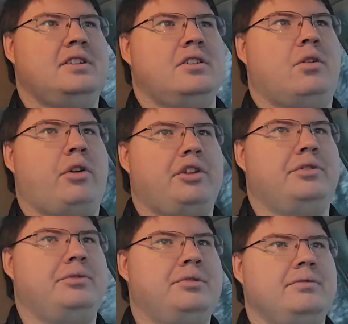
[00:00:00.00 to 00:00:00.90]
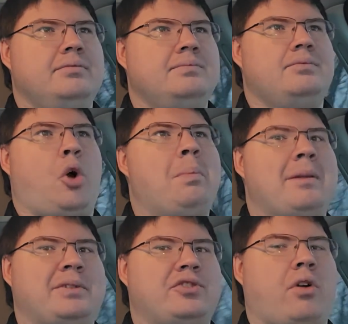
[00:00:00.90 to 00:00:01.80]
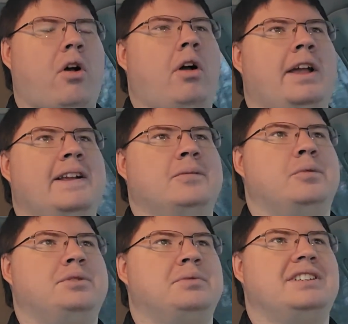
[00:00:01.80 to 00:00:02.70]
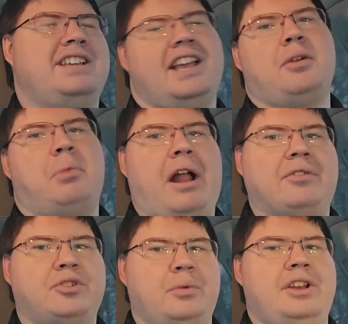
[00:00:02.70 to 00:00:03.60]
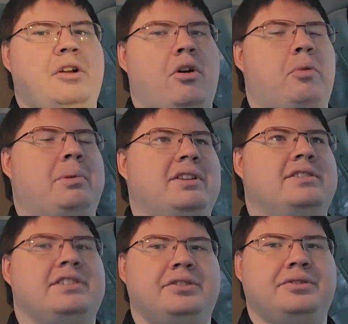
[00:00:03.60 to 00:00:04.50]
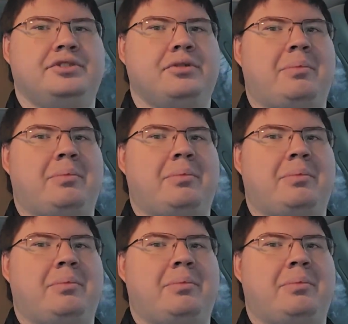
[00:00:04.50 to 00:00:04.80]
or you'd open up a drawing, which would kick a browser window open to do a